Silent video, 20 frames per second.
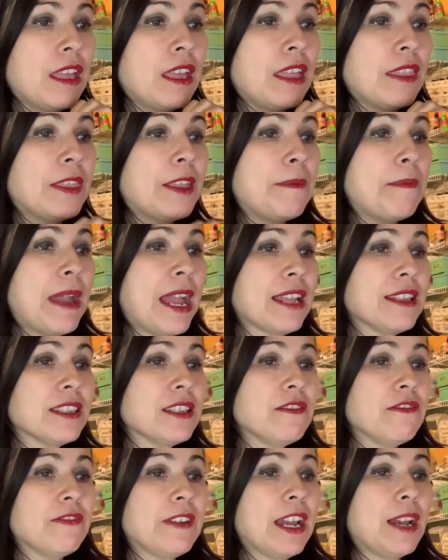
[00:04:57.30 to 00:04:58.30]
The
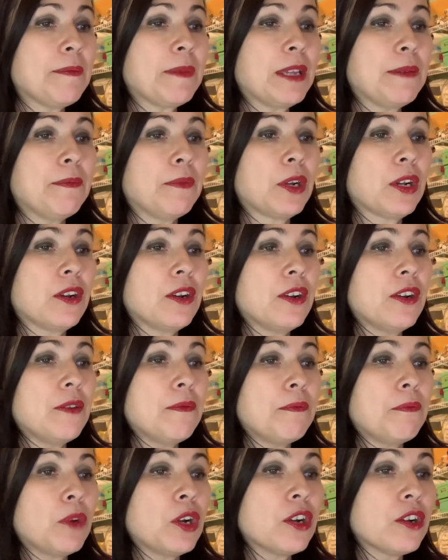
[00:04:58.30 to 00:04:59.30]
Manson family
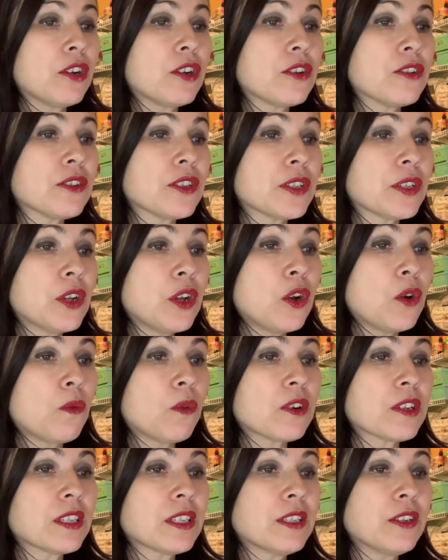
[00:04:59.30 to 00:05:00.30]
murders
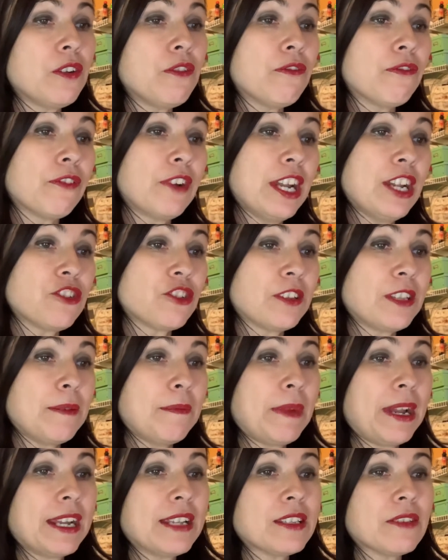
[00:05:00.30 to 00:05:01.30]
were still fresh on the
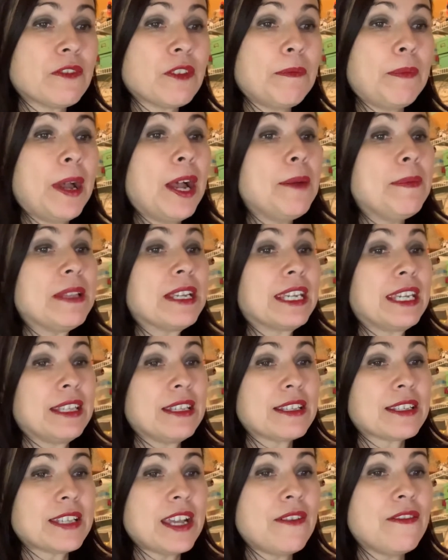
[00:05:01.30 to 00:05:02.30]
minds of the public in
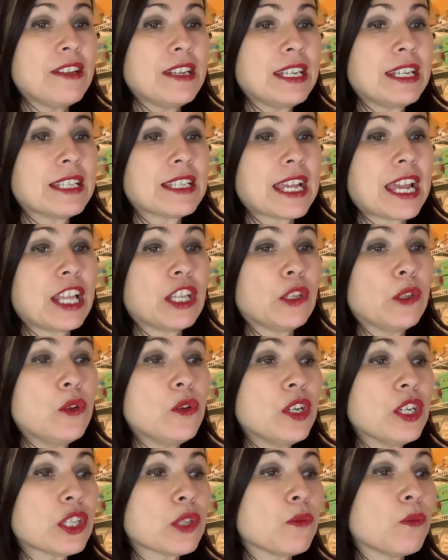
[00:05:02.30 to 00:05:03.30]
the 70s, and
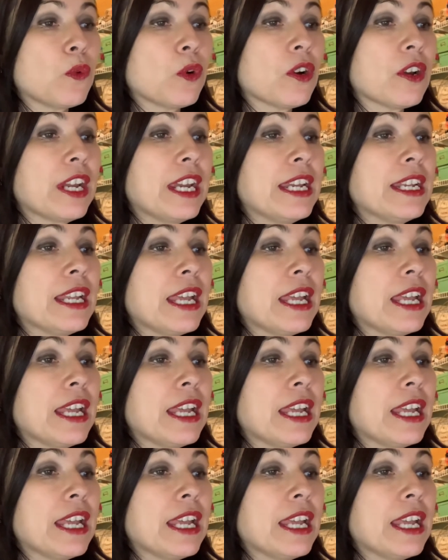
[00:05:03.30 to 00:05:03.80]
Lucas worried